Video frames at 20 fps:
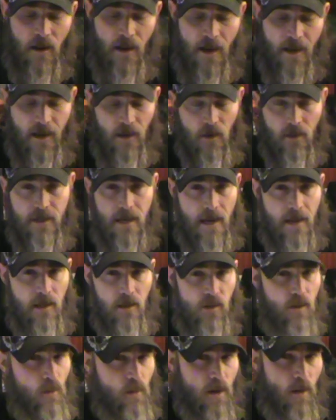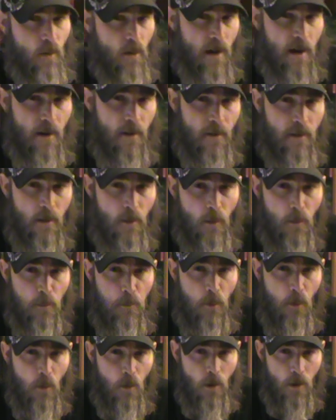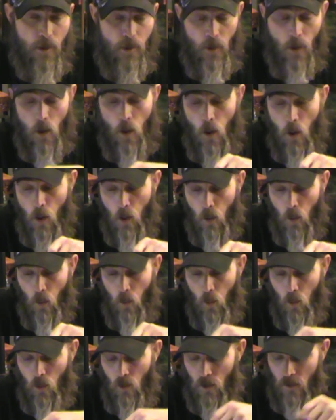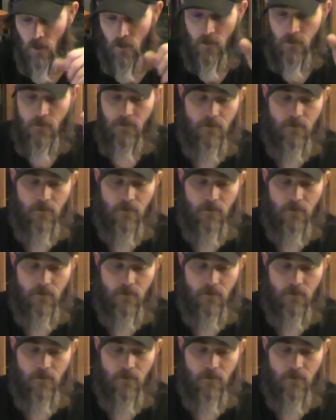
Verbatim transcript: and it'll take you to another area of the board or